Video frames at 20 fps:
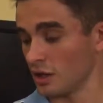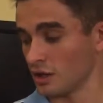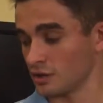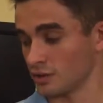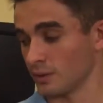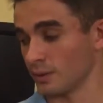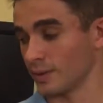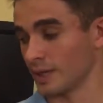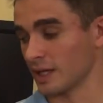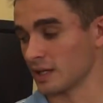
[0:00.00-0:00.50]

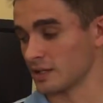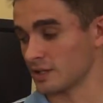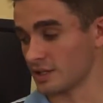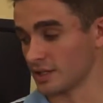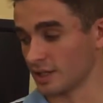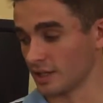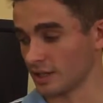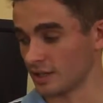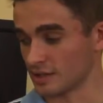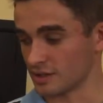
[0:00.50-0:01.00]
So what we can
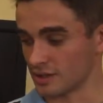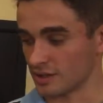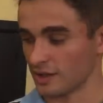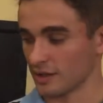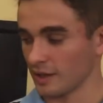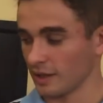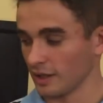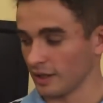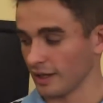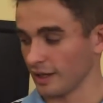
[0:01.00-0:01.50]
see
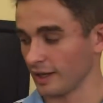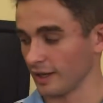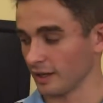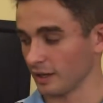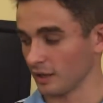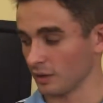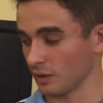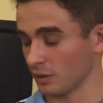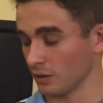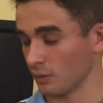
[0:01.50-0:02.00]
is
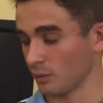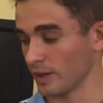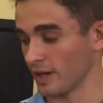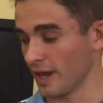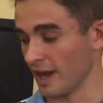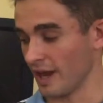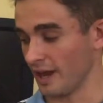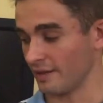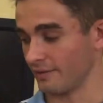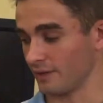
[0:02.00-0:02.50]
here we
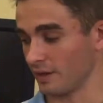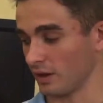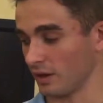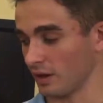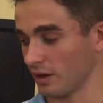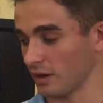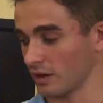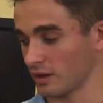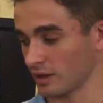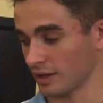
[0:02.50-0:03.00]
have
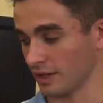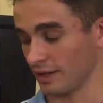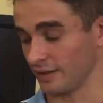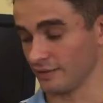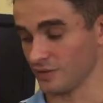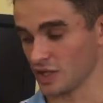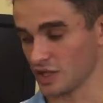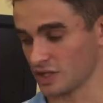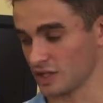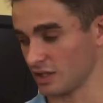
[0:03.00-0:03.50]
kind
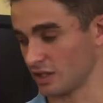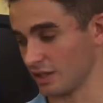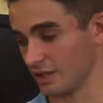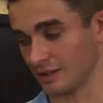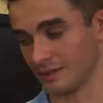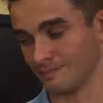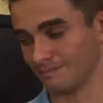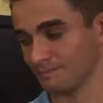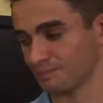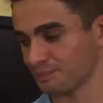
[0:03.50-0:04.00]
of just
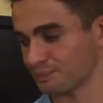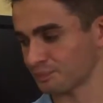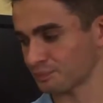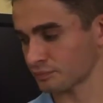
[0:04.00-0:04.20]
a